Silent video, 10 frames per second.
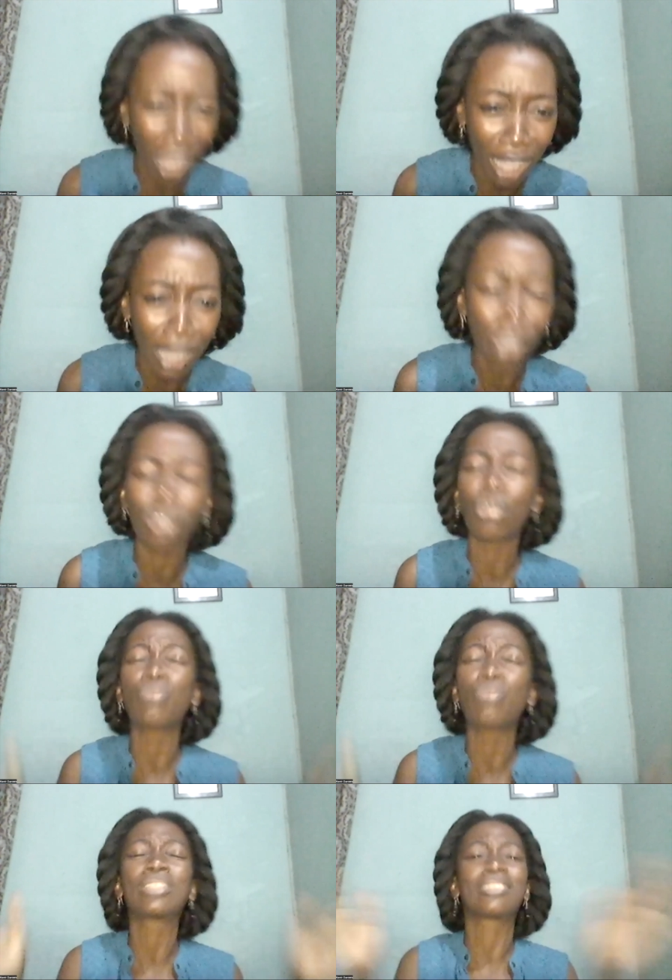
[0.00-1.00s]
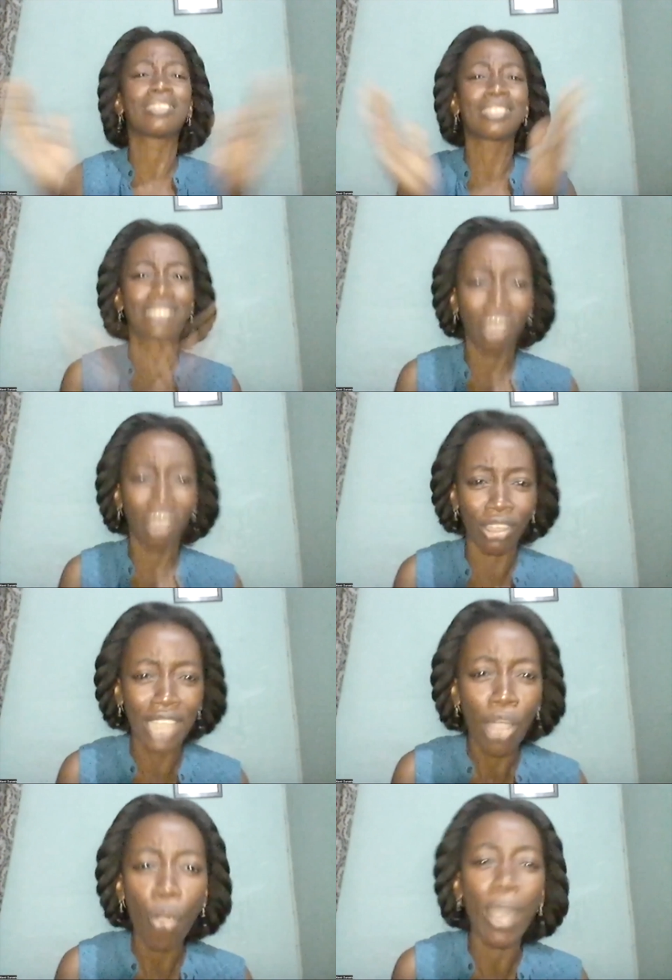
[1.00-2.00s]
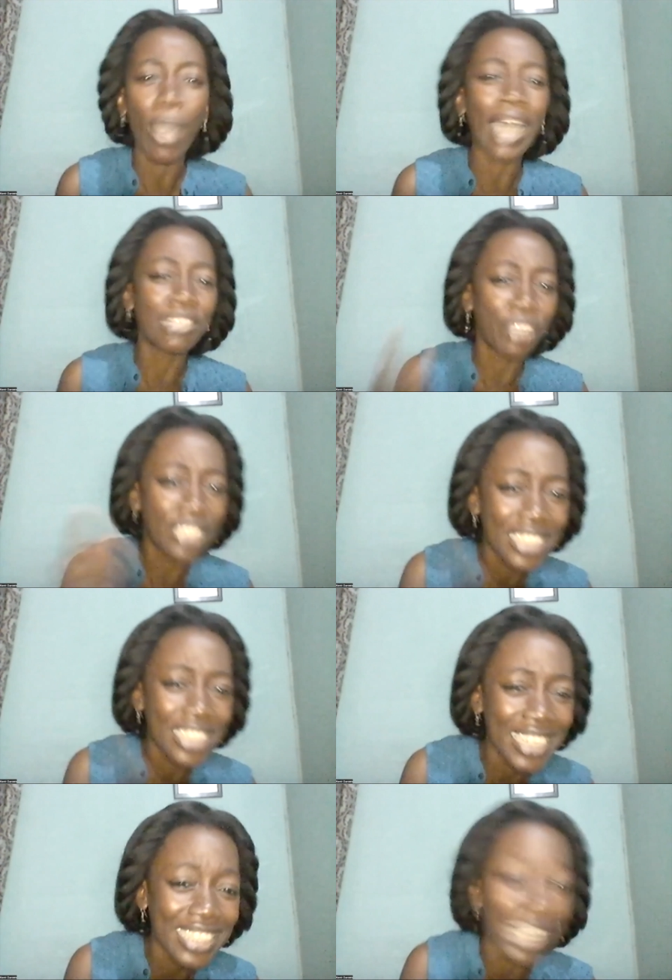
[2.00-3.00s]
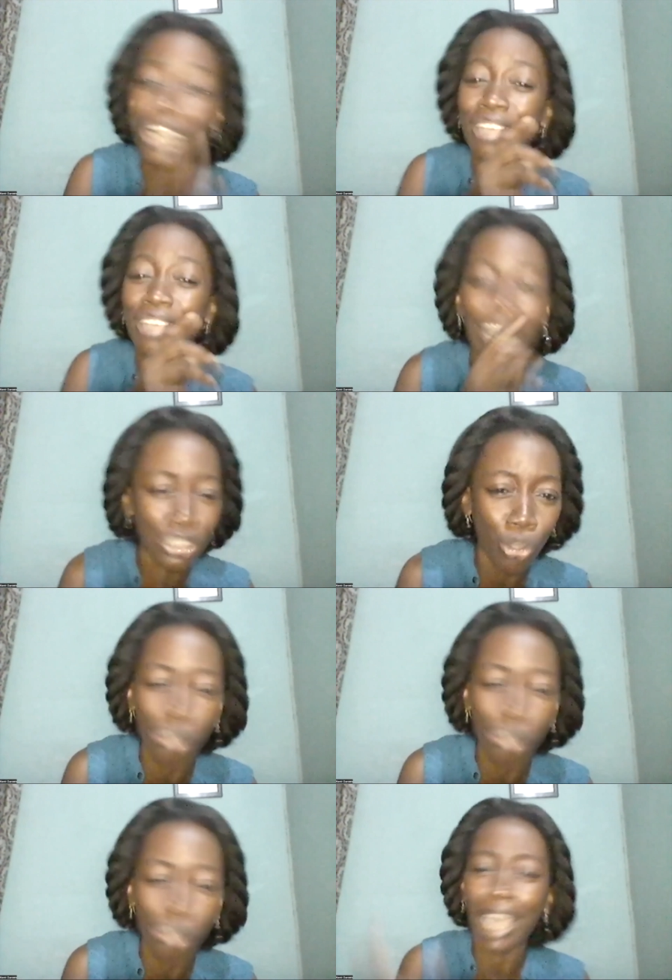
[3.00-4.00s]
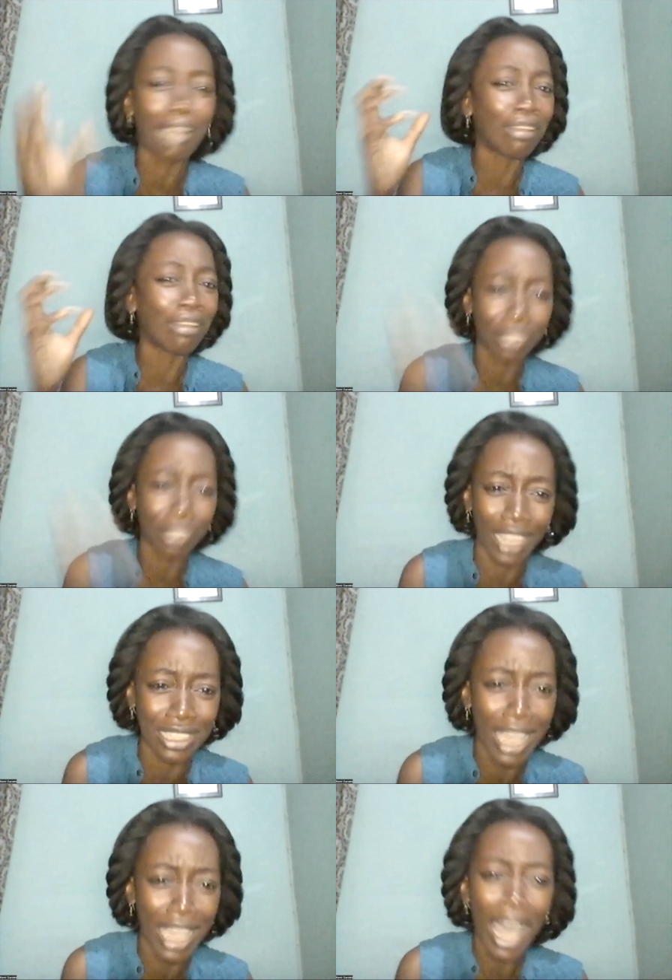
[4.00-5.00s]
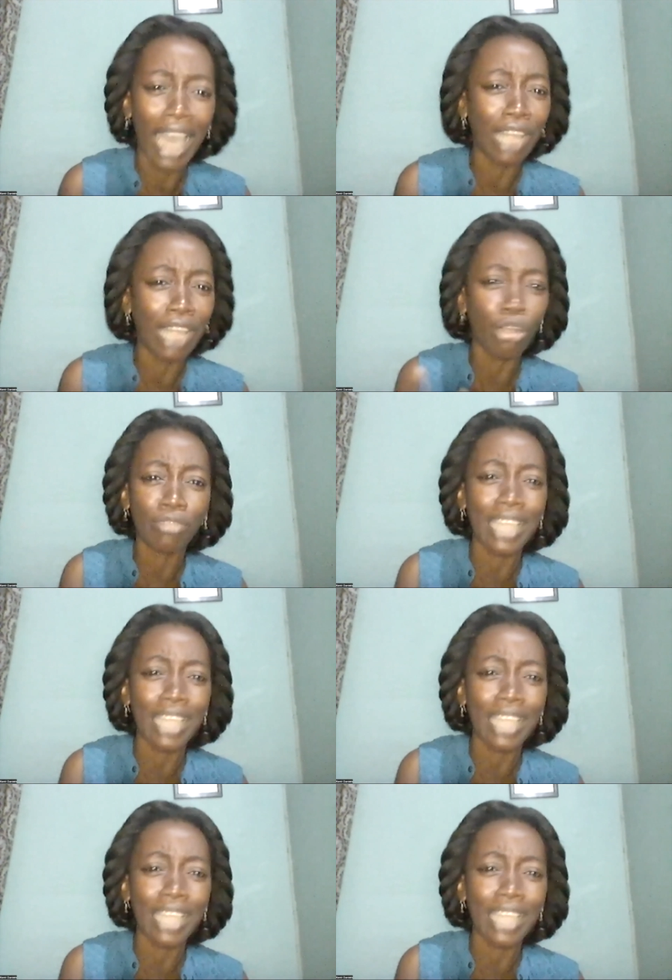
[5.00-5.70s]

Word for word: Glory to God oh, adversity is a crash course. I love that. I love that.